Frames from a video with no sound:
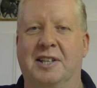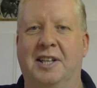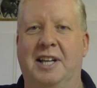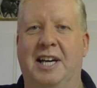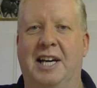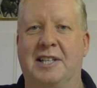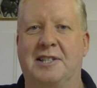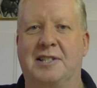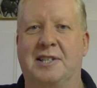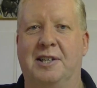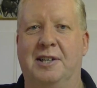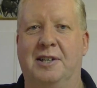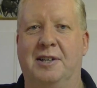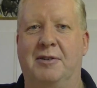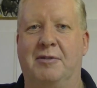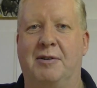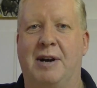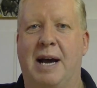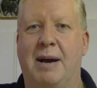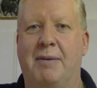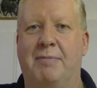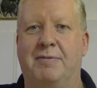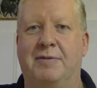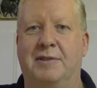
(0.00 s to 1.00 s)
So that's a
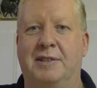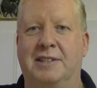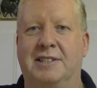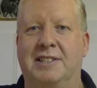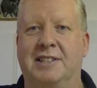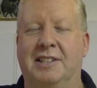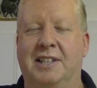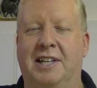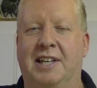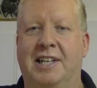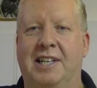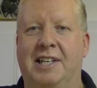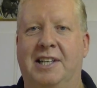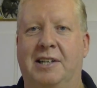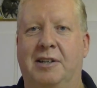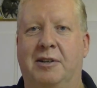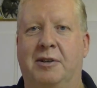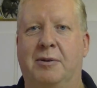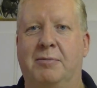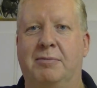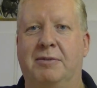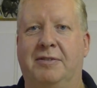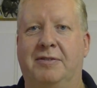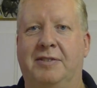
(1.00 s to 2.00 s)
wrap for tonight. I
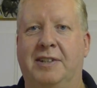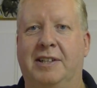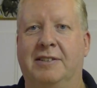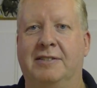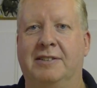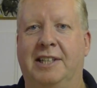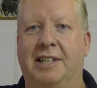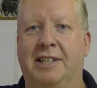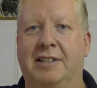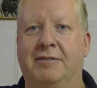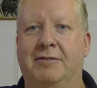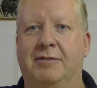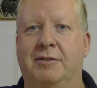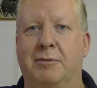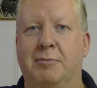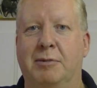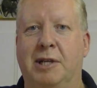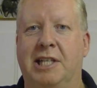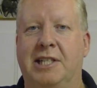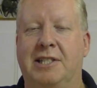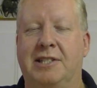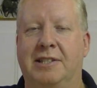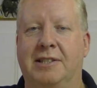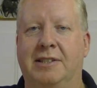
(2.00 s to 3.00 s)
hope you found that
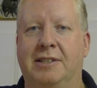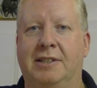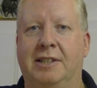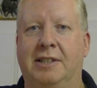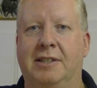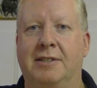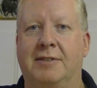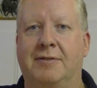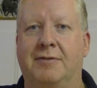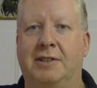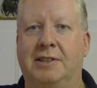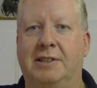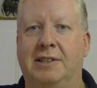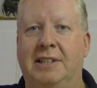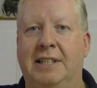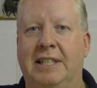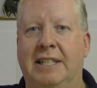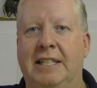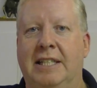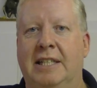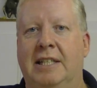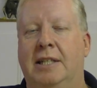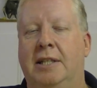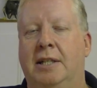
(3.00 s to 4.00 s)
information useful.
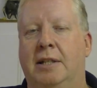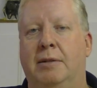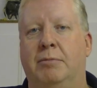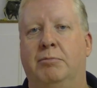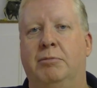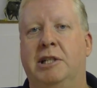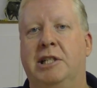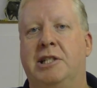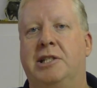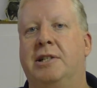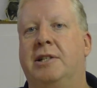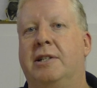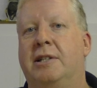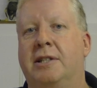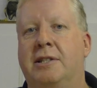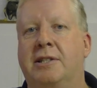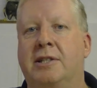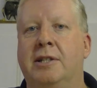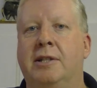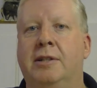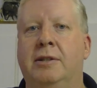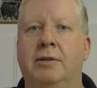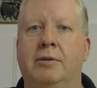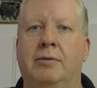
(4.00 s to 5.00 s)
Be sure
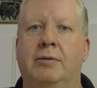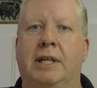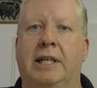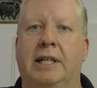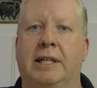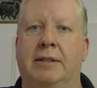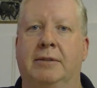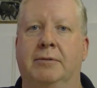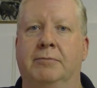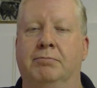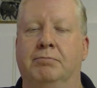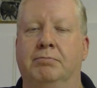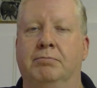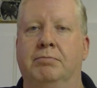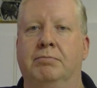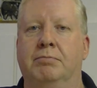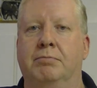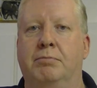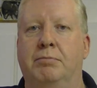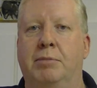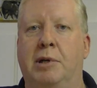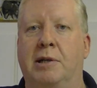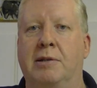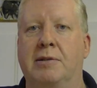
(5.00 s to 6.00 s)
to
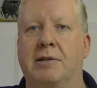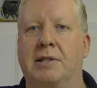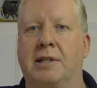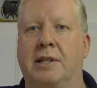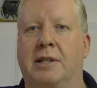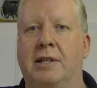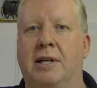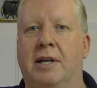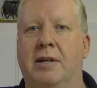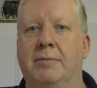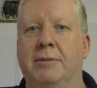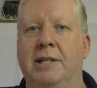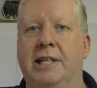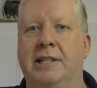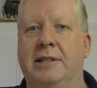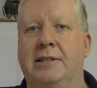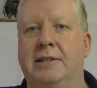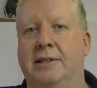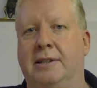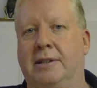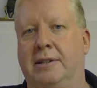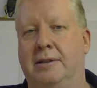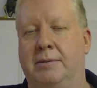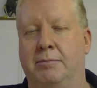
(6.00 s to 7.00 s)
post a
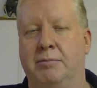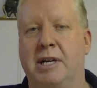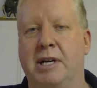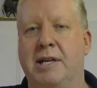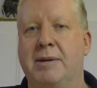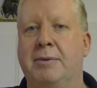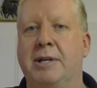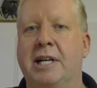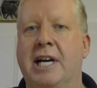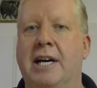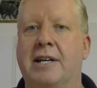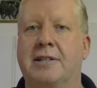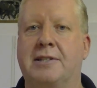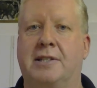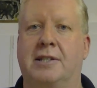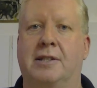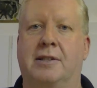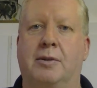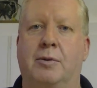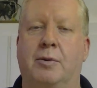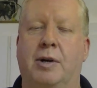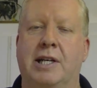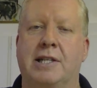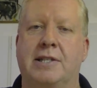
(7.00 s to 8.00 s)
comment, maybe ask a
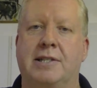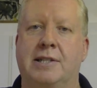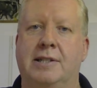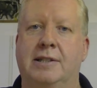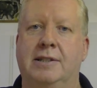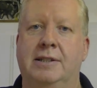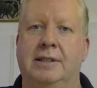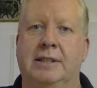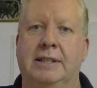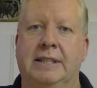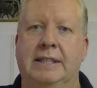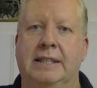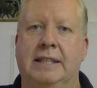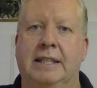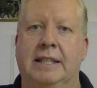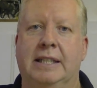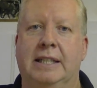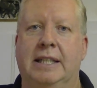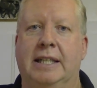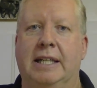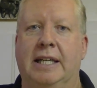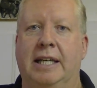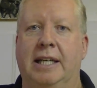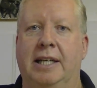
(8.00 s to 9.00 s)
question,
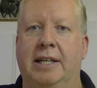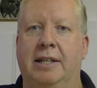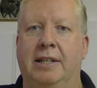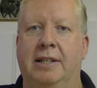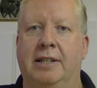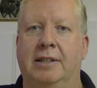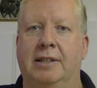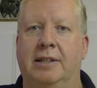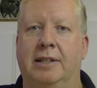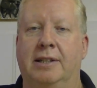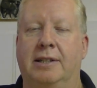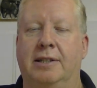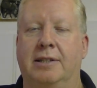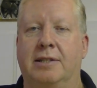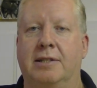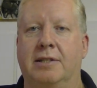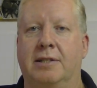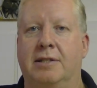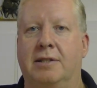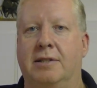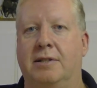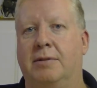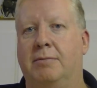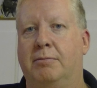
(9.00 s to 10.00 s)
and
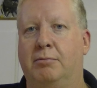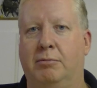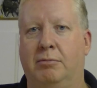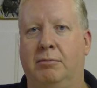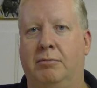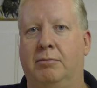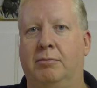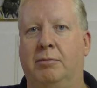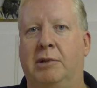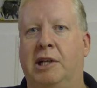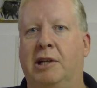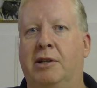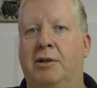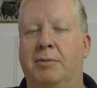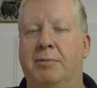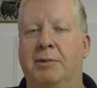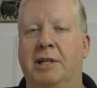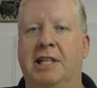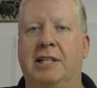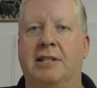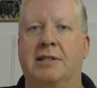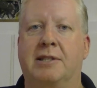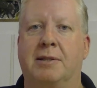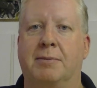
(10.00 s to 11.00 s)
by all
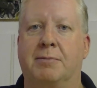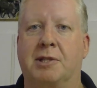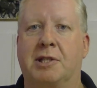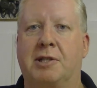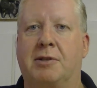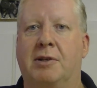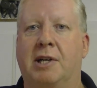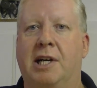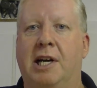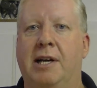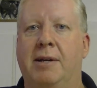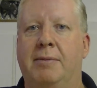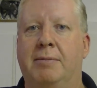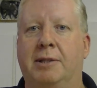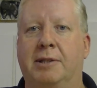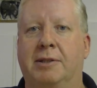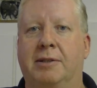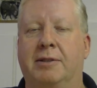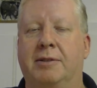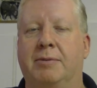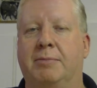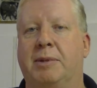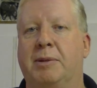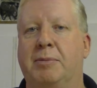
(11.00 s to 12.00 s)
means subscribe. I'm
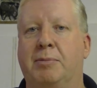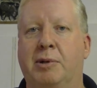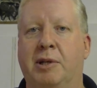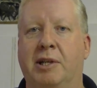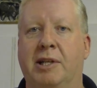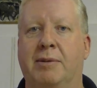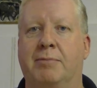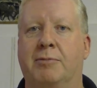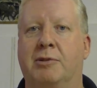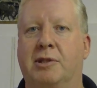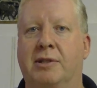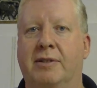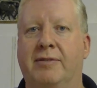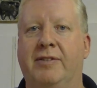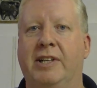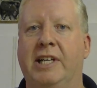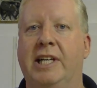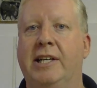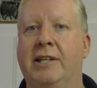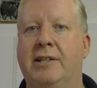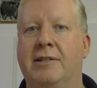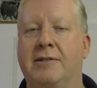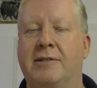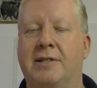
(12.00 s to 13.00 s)
going to be putting more
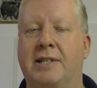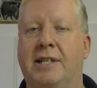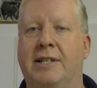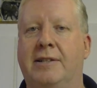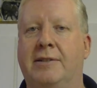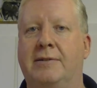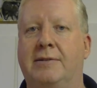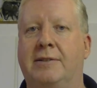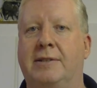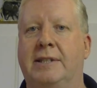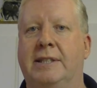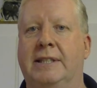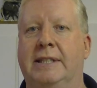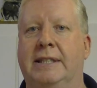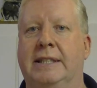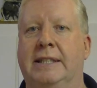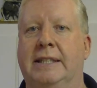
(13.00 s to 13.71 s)
videos out.